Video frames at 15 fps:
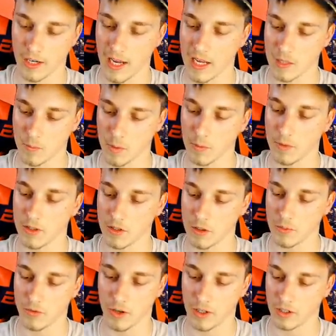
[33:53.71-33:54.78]
Yeah, it's probably
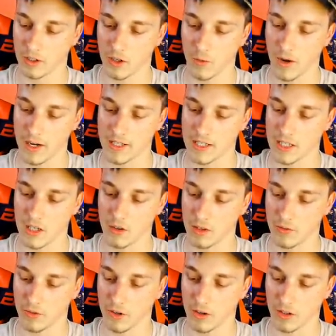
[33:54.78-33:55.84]
Dupe Frog. I don't know why I said Uni
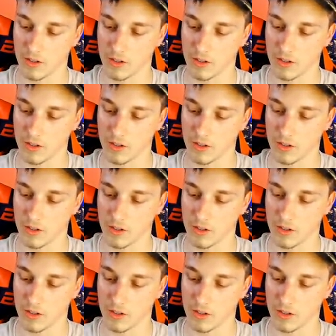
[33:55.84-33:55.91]
Frog,